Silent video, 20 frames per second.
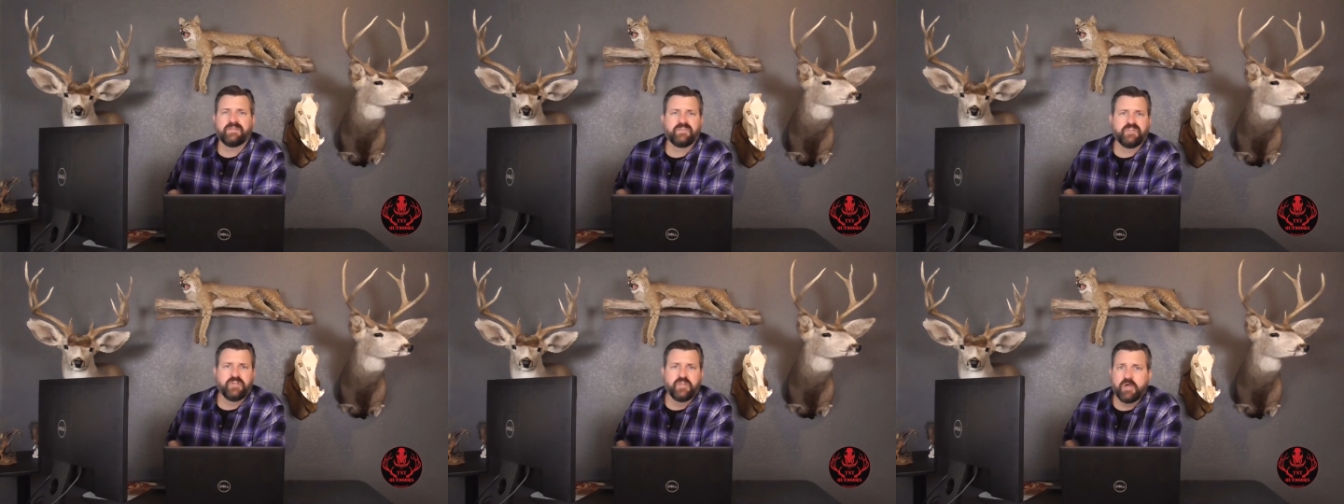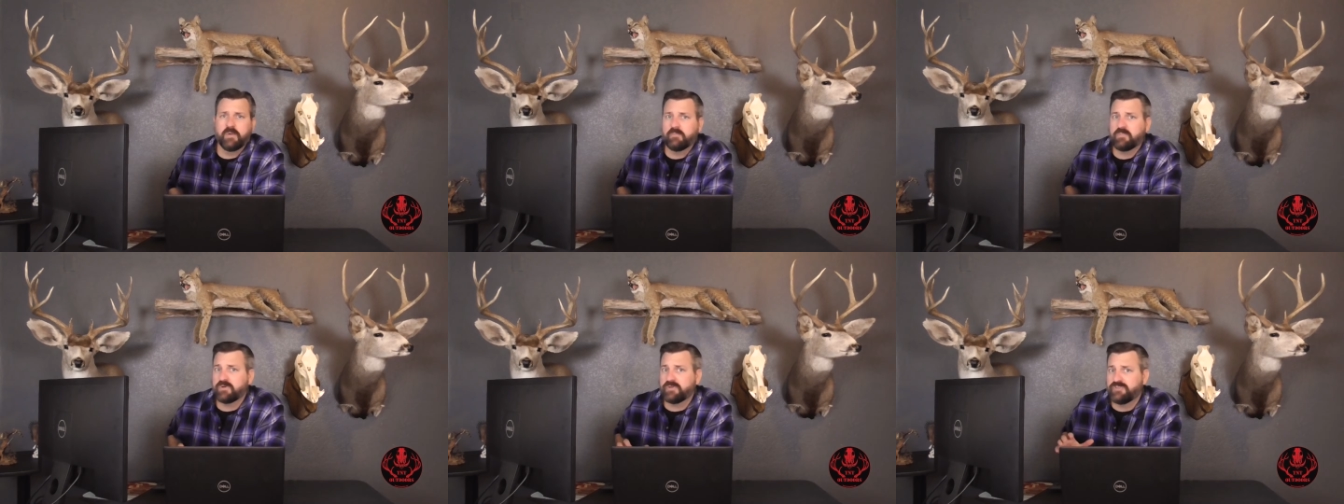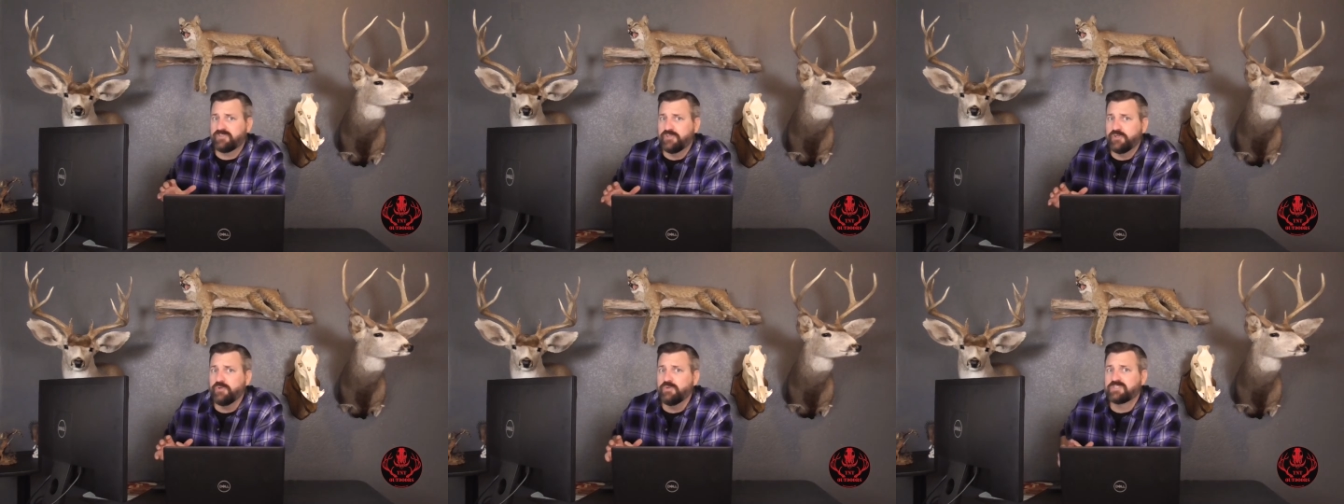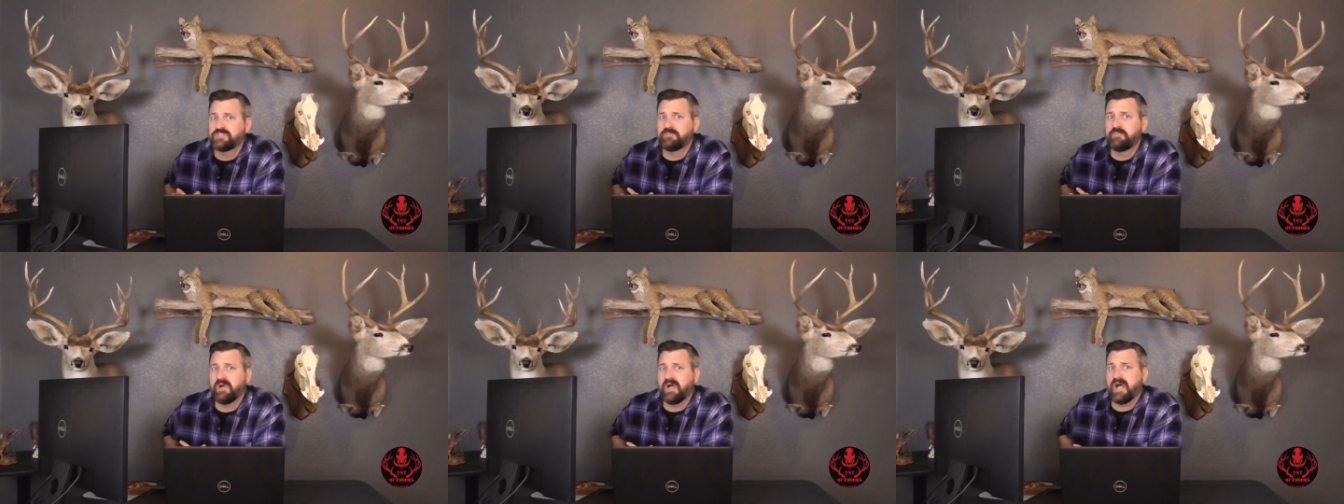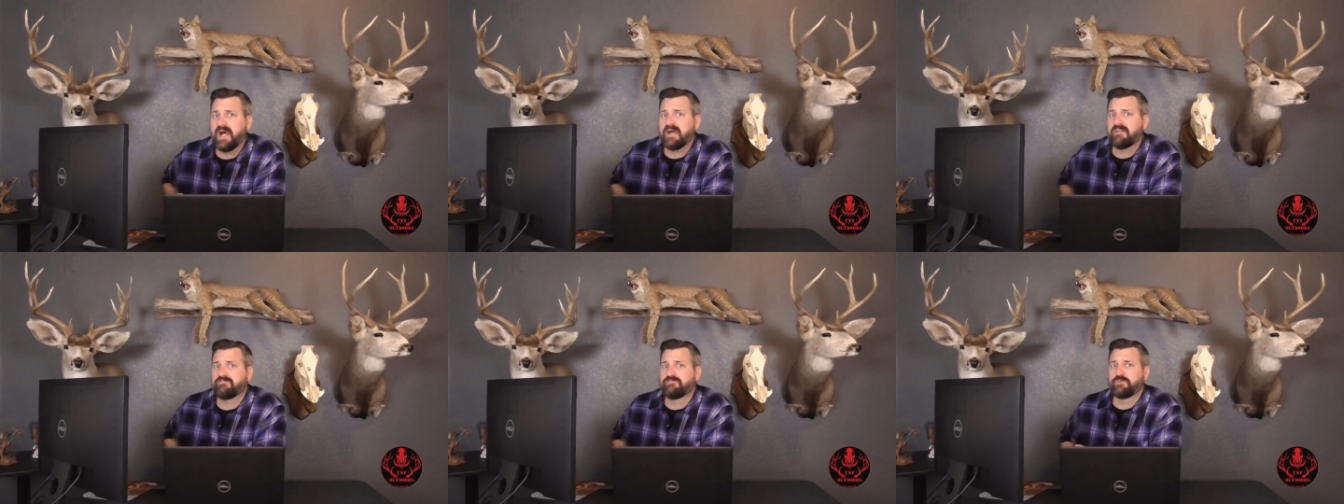in the number 2
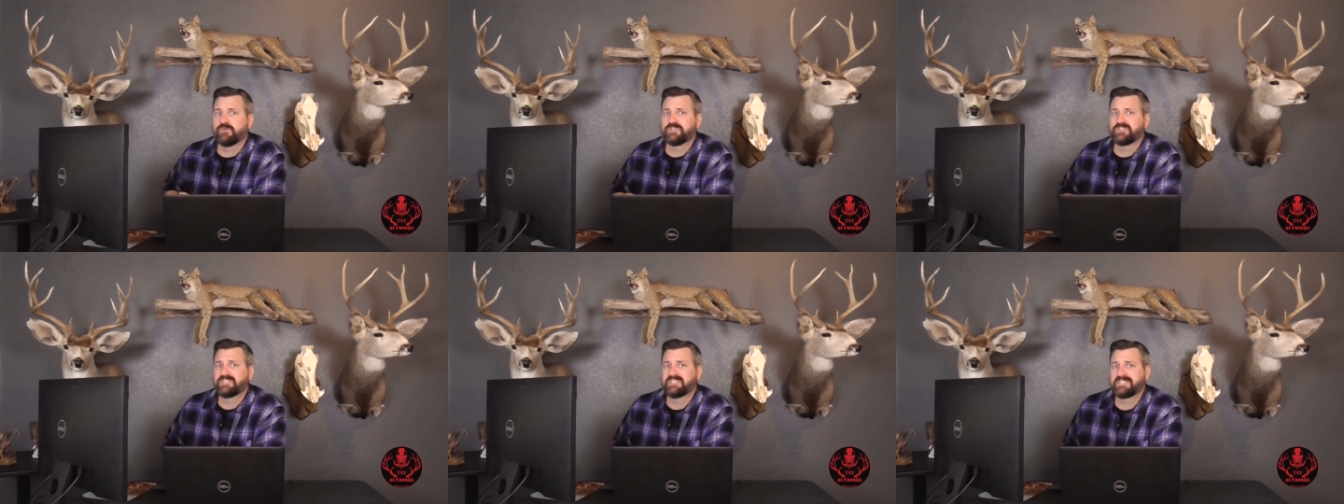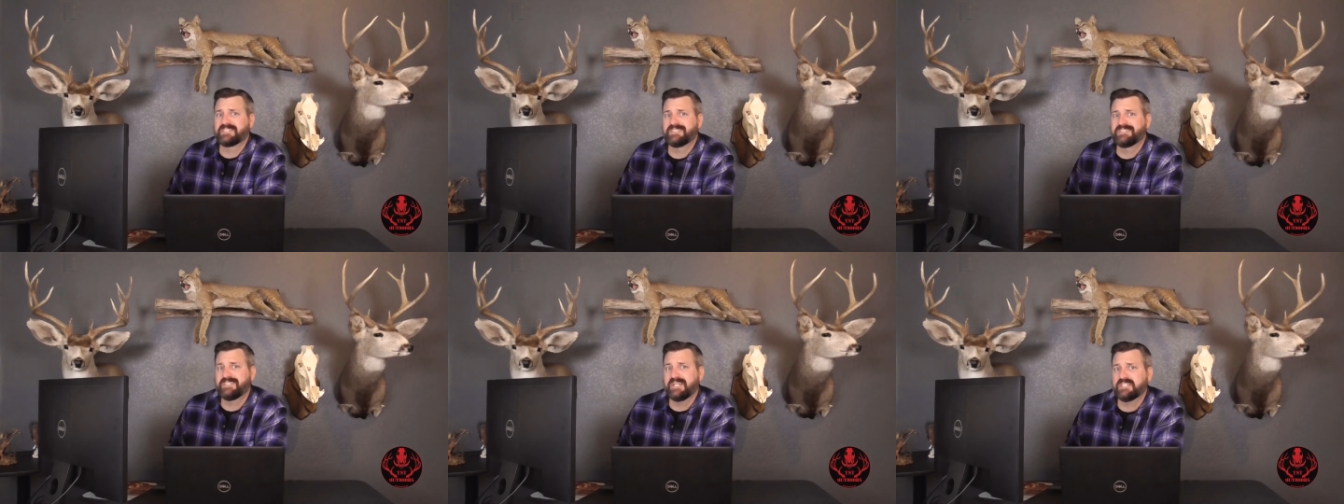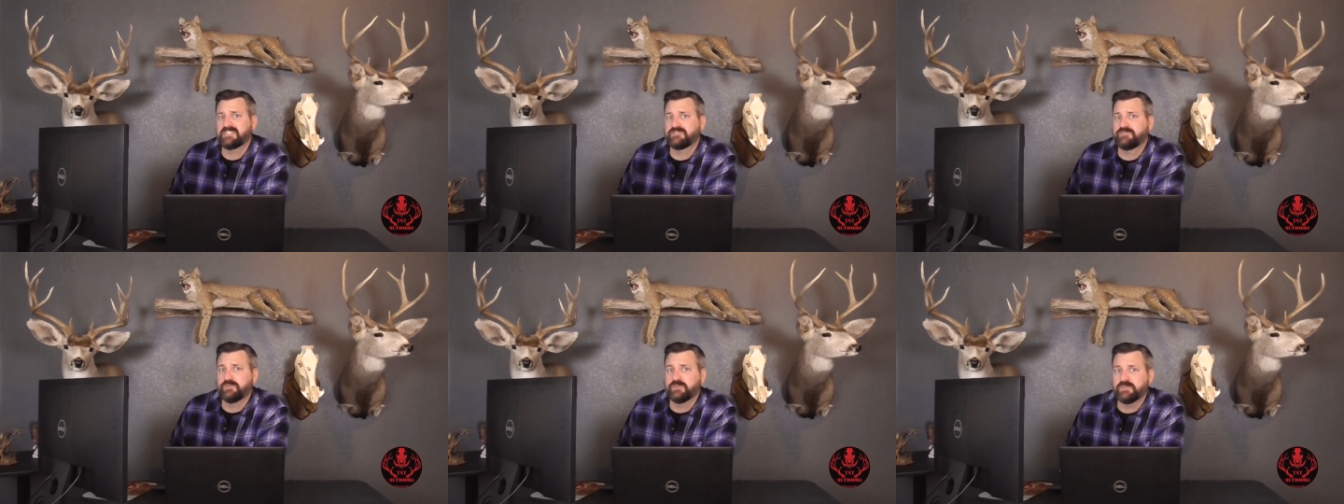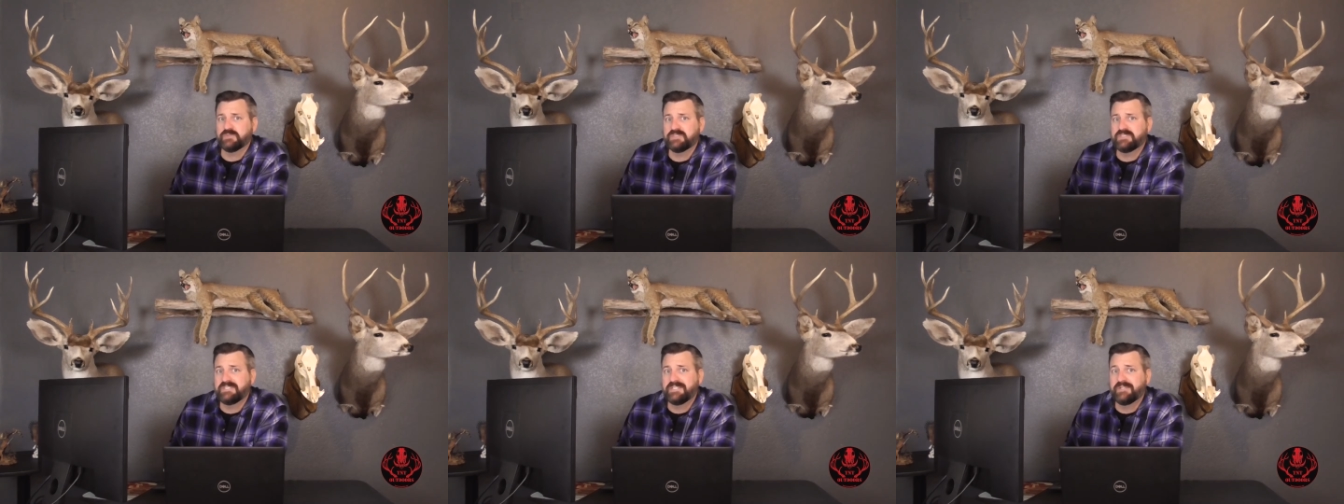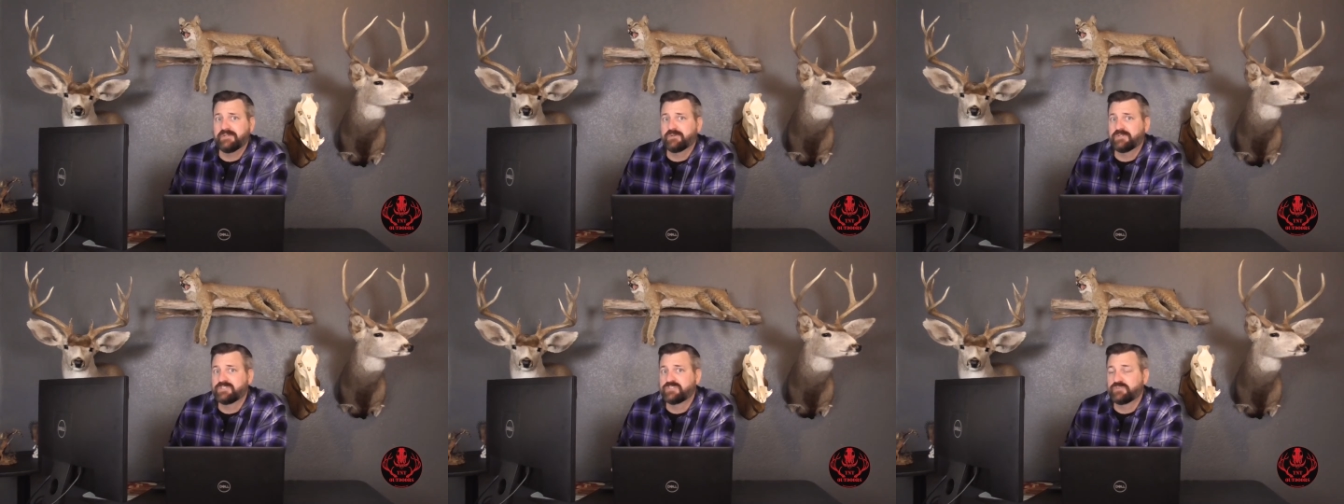spot for successful
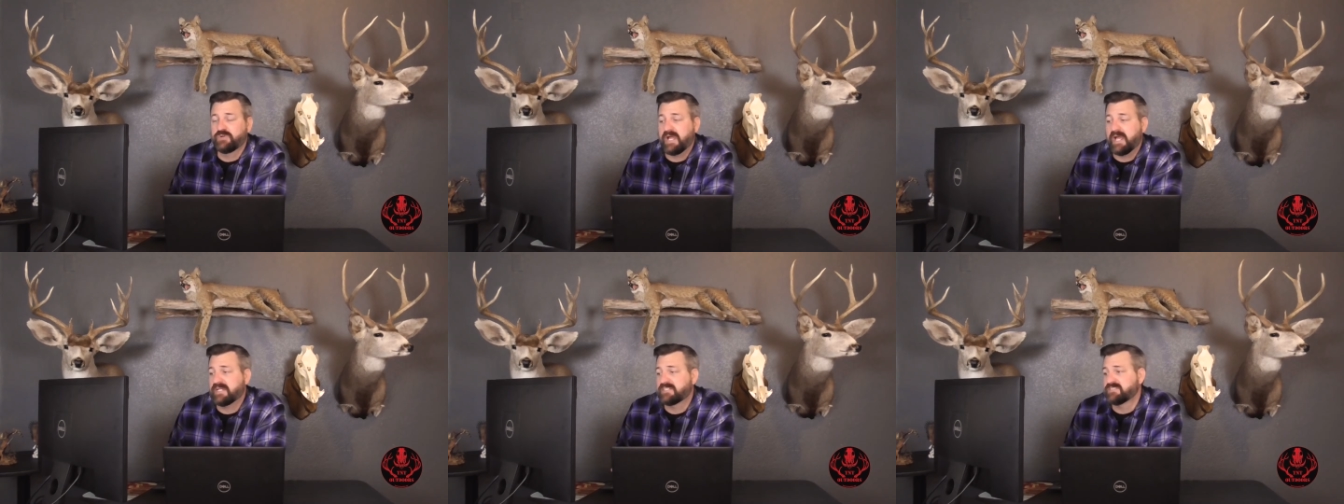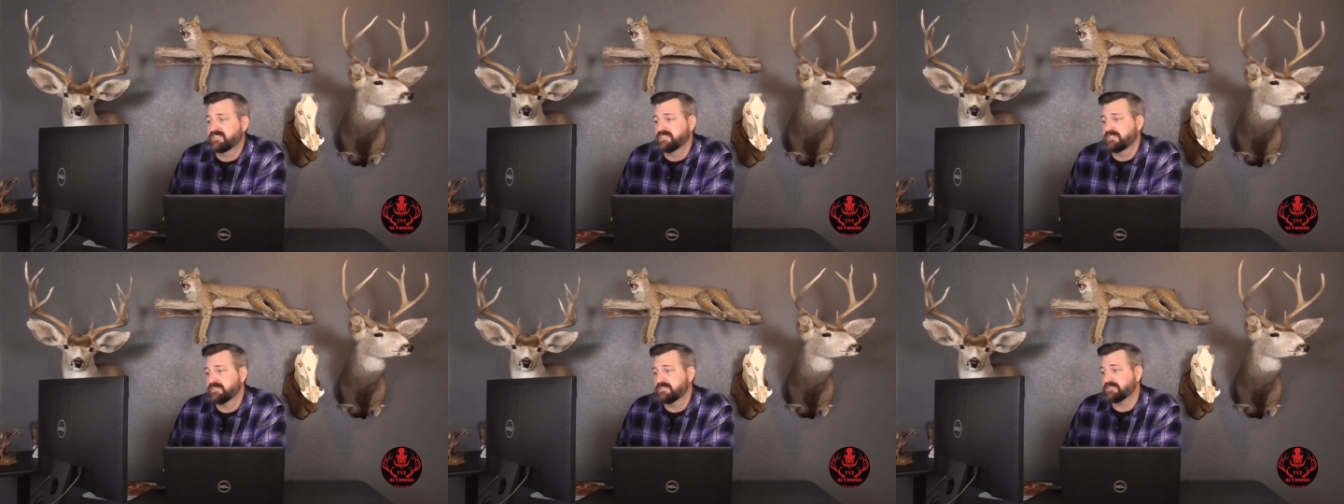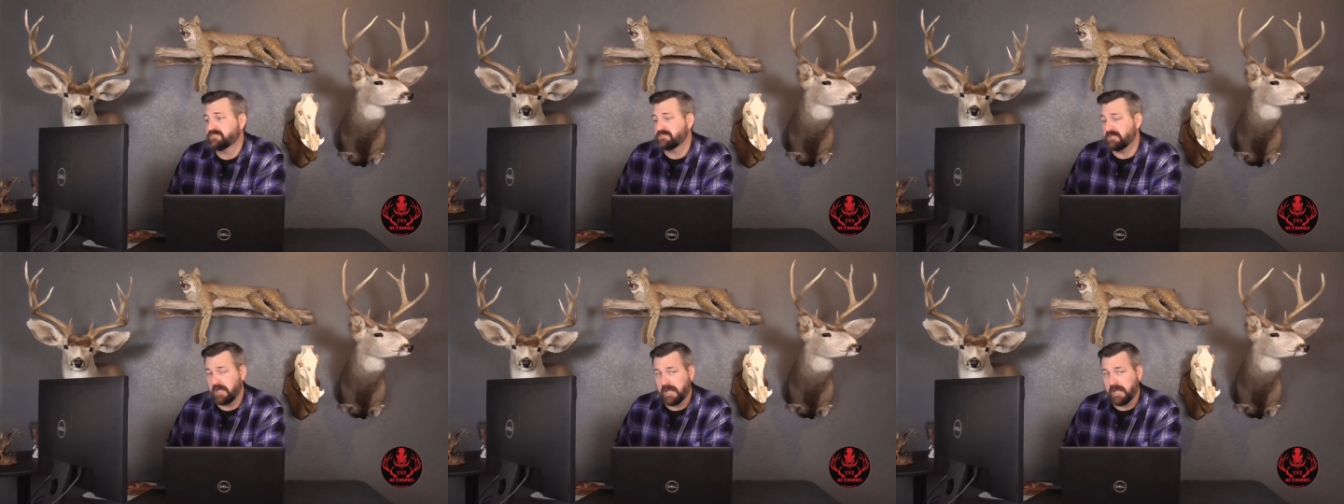deer attractions,